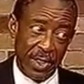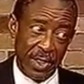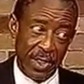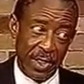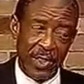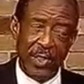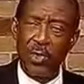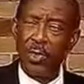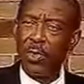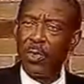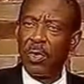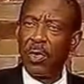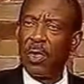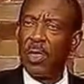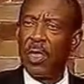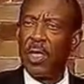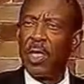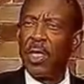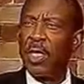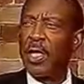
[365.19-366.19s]
You know,
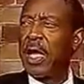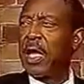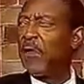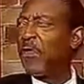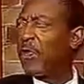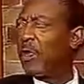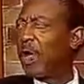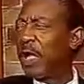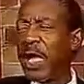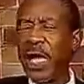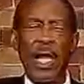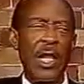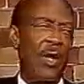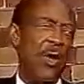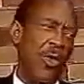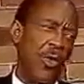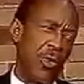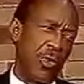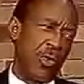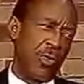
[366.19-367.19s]
in Africa
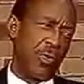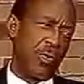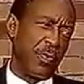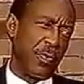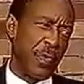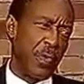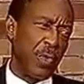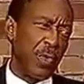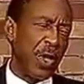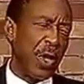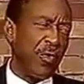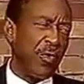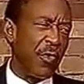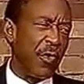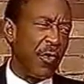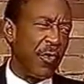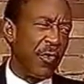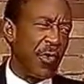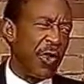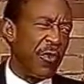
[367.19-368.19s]
alone, you have
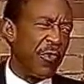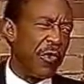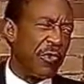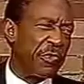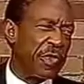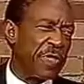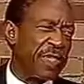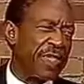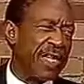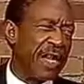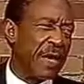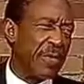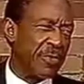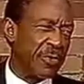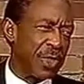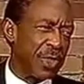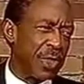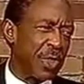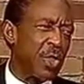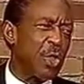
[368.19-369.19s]
over
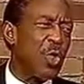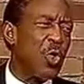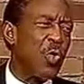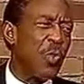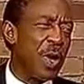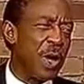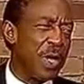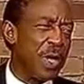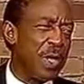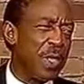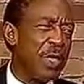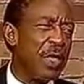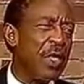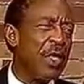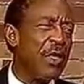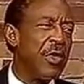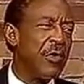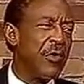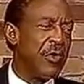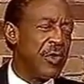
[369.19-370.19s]
15,000 Cuban
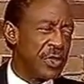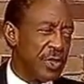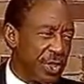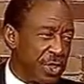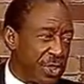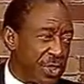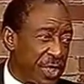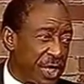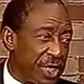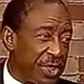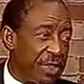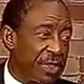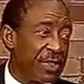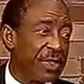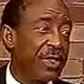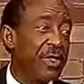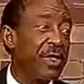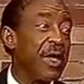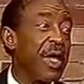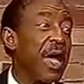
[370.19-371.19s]
physicians
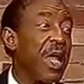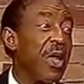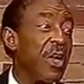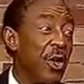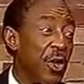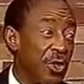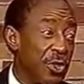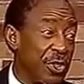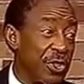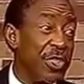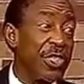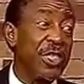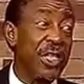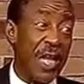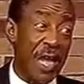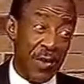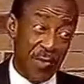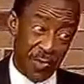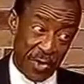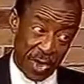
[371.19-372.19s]
and nurses in
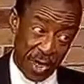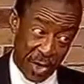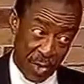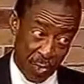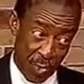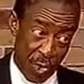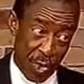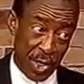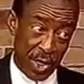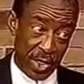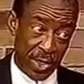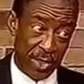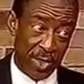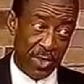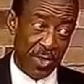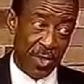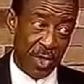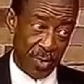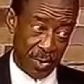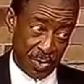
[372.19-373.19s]
Africa working
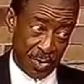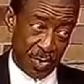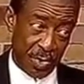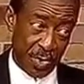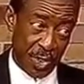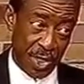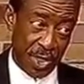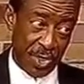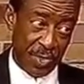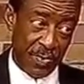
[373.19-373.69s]
up today.